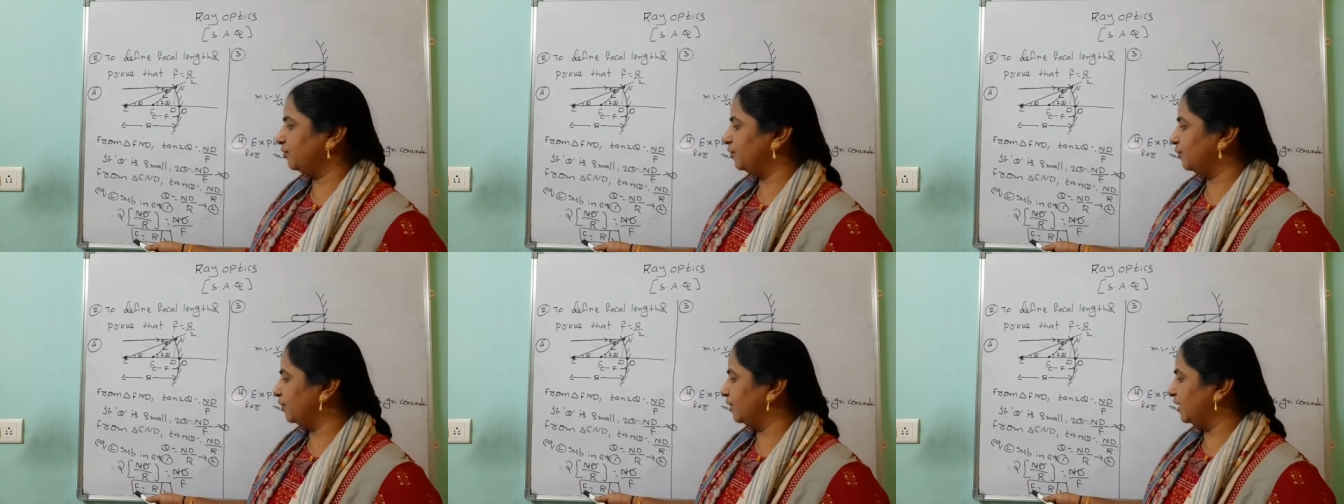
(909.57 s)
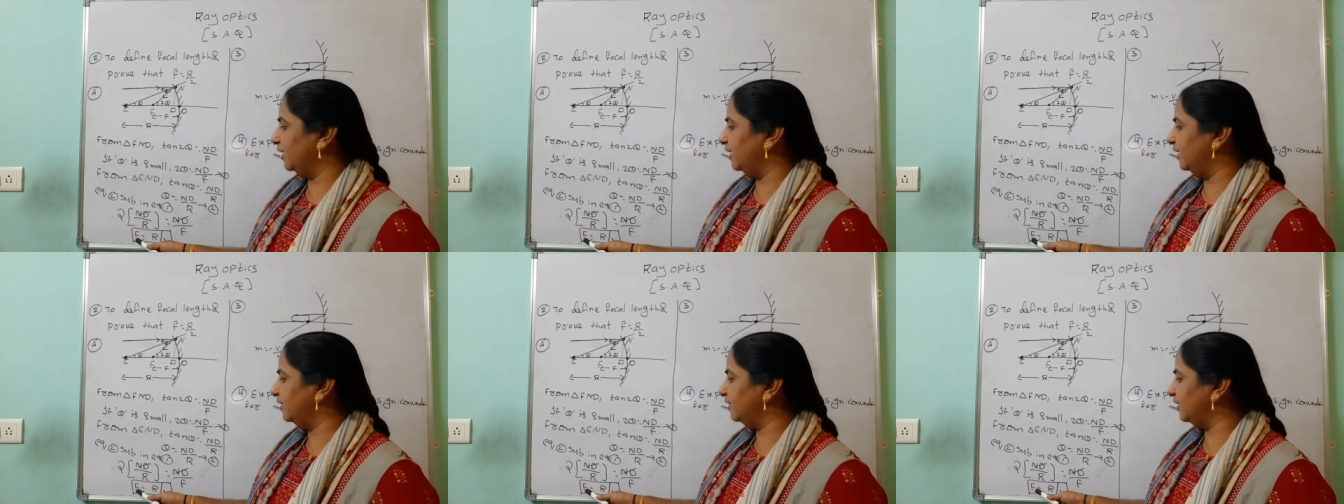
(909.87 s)

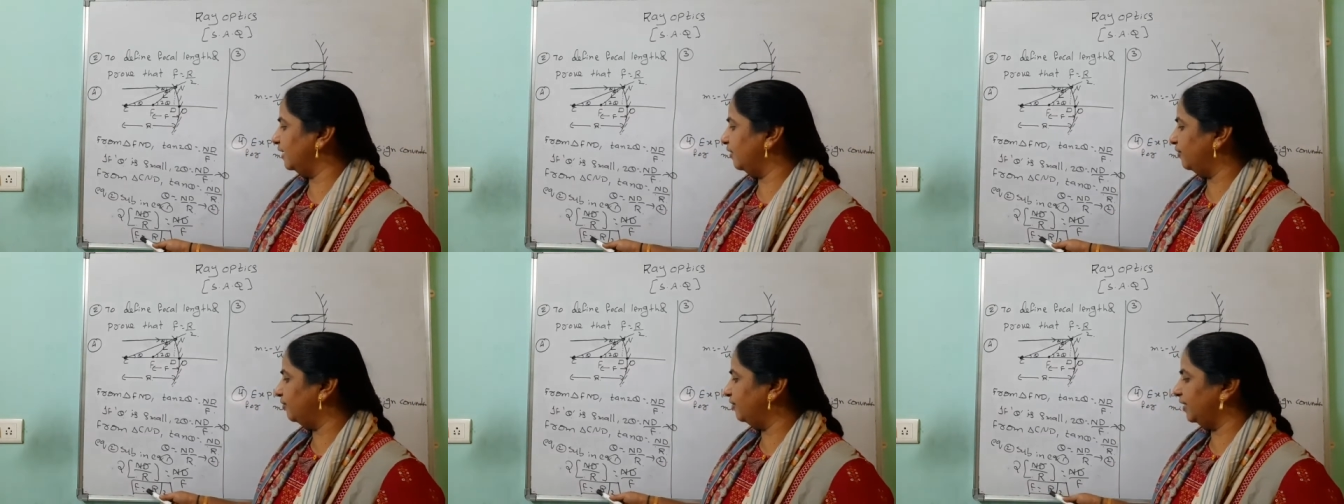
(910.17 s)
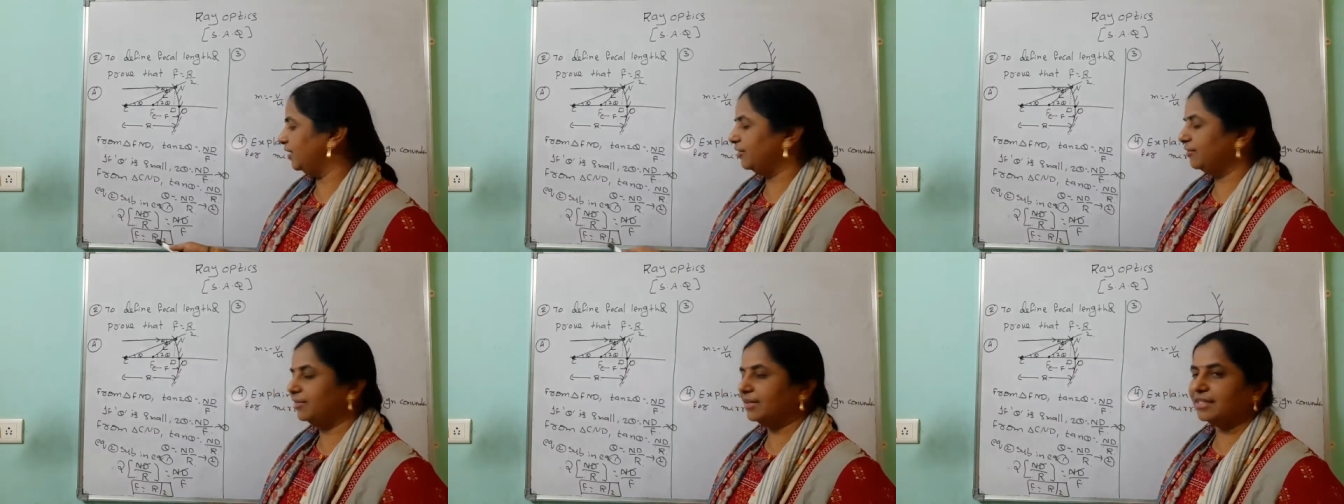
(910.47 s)
focal length f
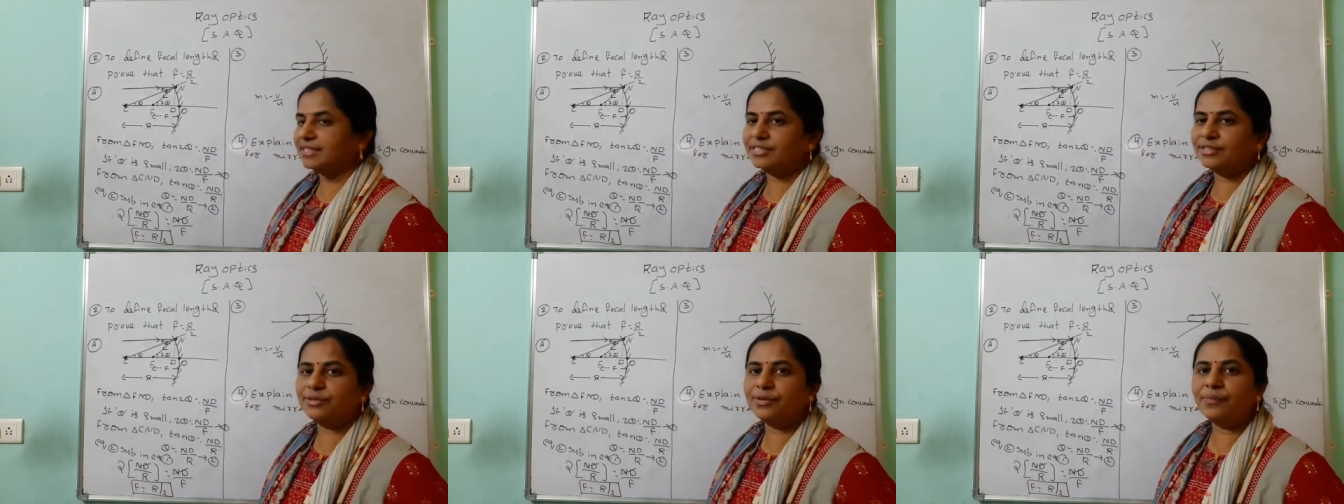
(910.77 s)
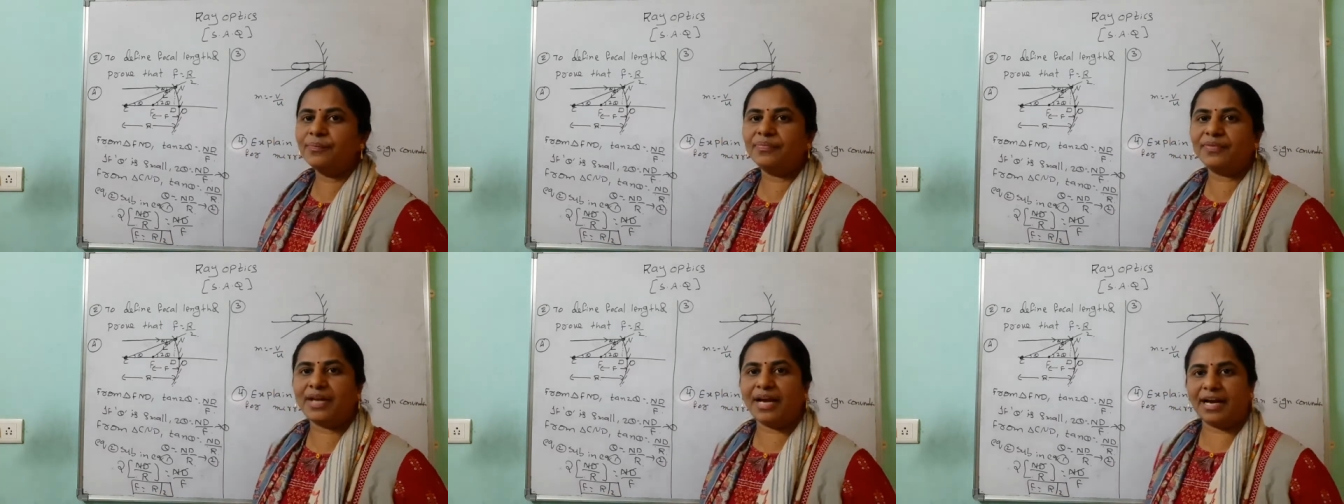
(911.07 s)
equals
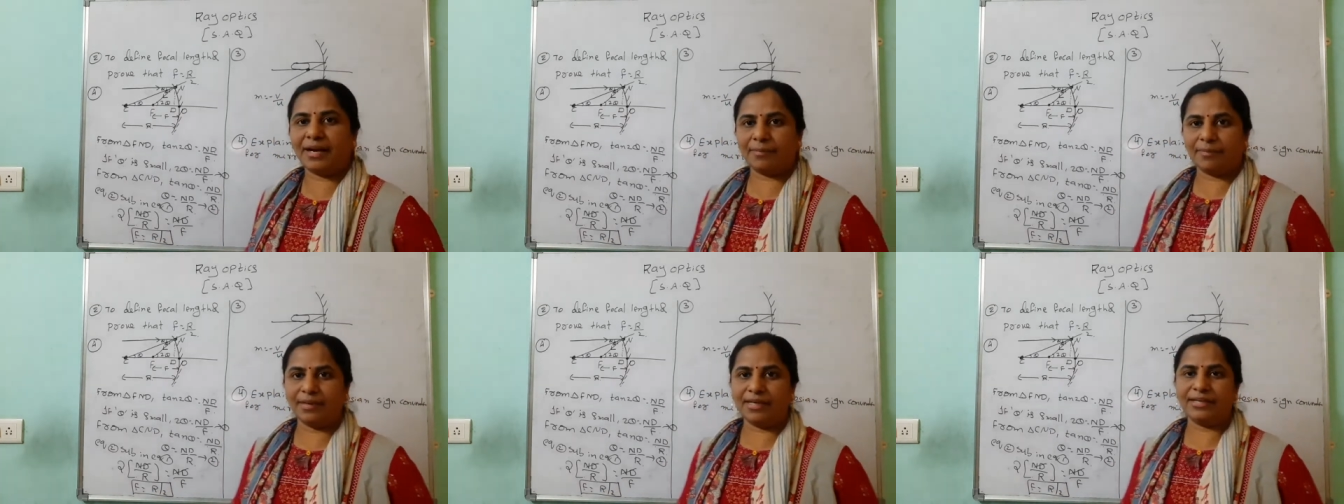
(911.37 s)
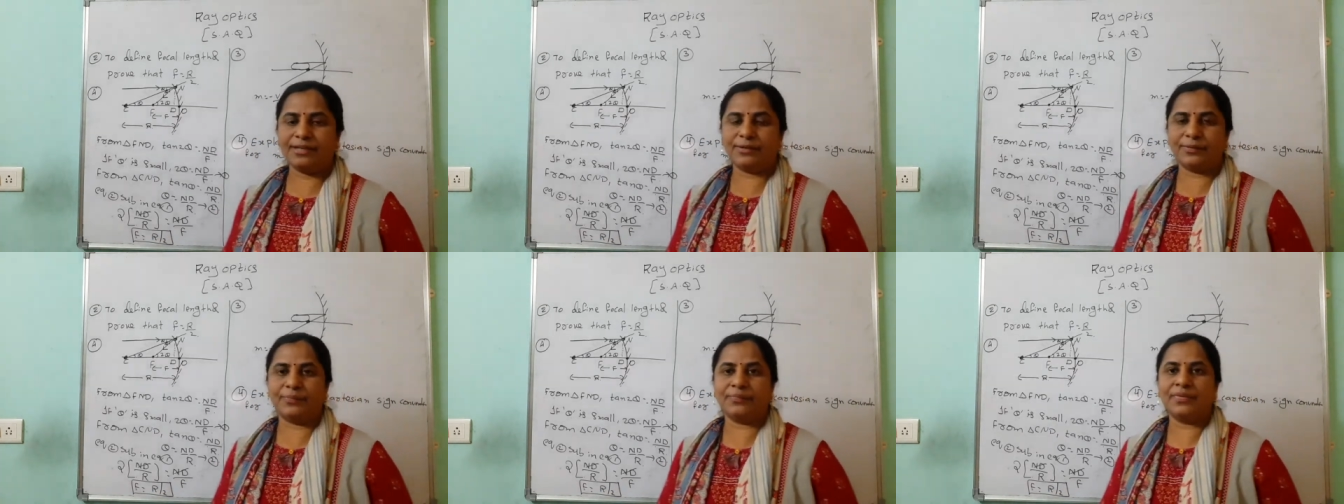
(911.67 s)
to r by
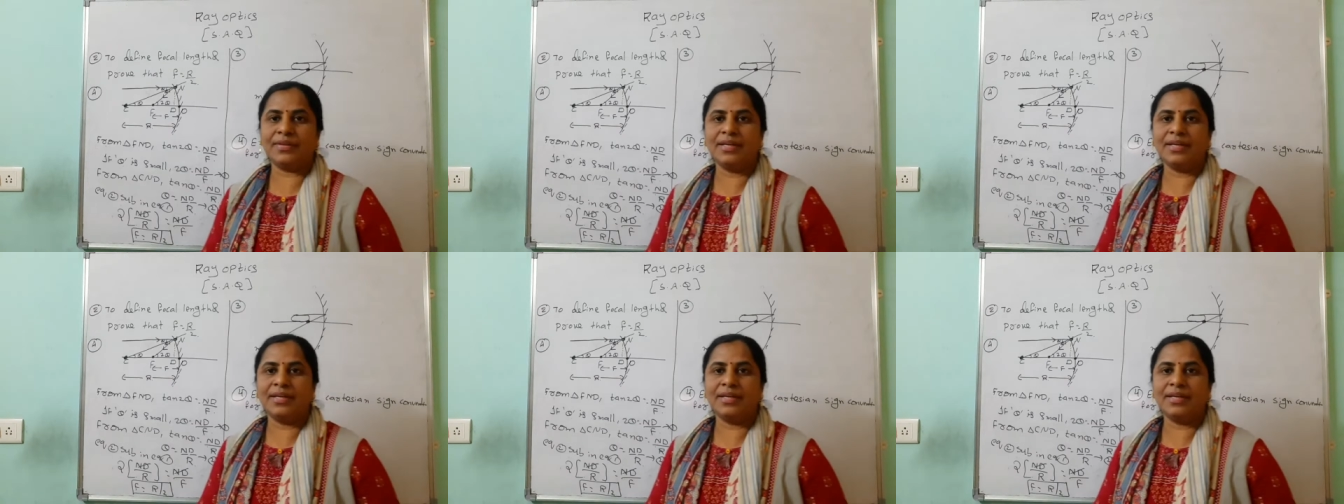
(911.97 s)
2.